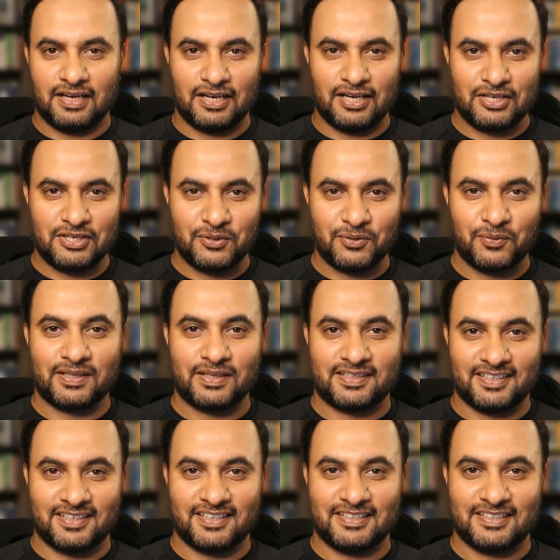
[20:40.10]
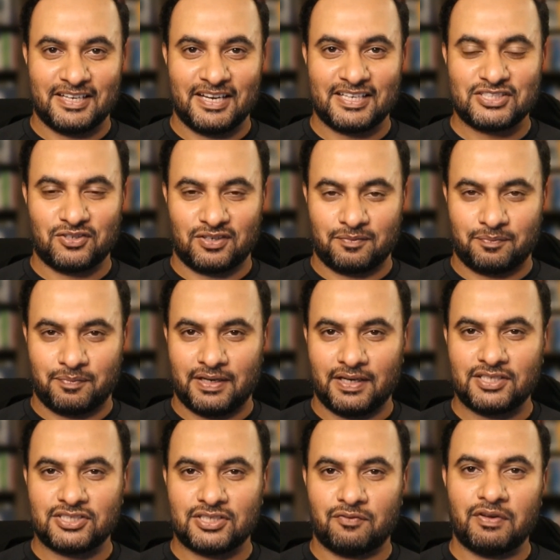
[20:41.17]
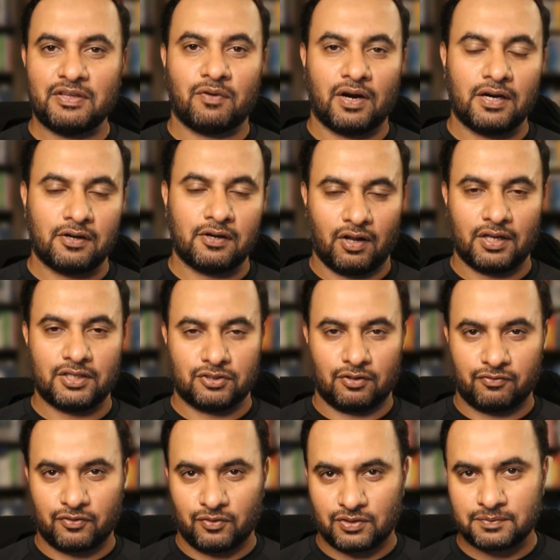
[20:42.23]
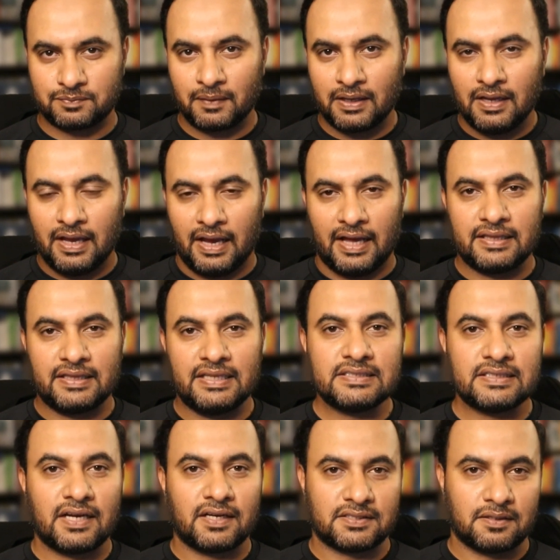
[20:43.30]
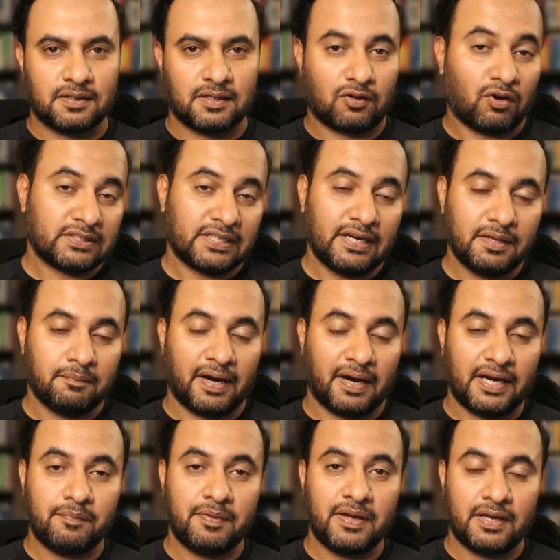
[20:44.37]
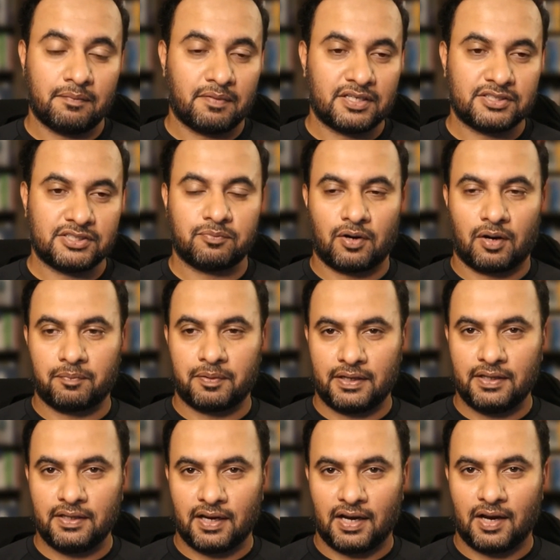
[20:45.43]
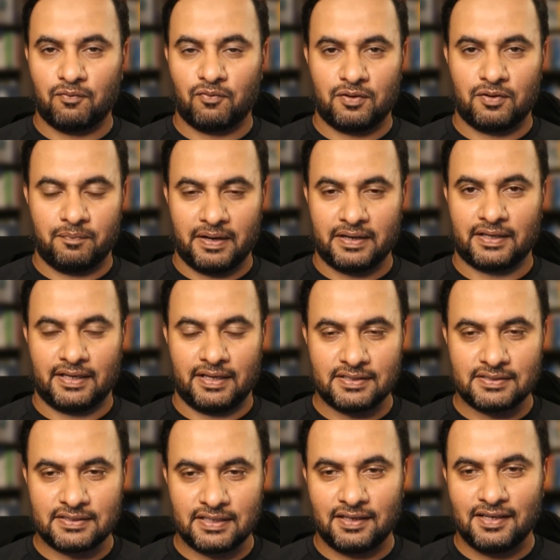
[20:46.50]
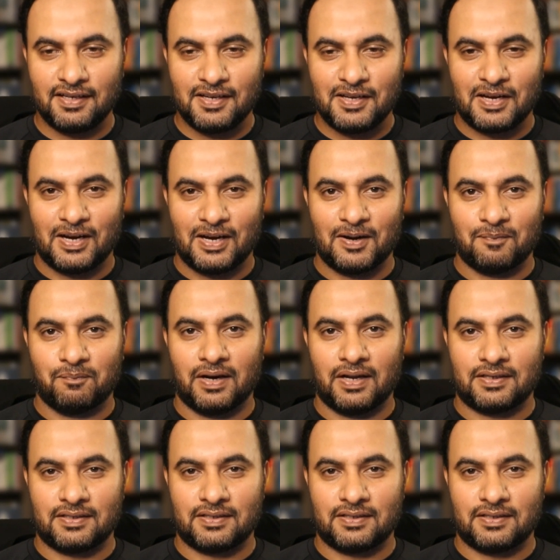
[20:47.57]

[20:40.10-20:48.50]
doing the next token prediction with world knowledge, of course. And causality might be an emerging property. I won't bet against that. But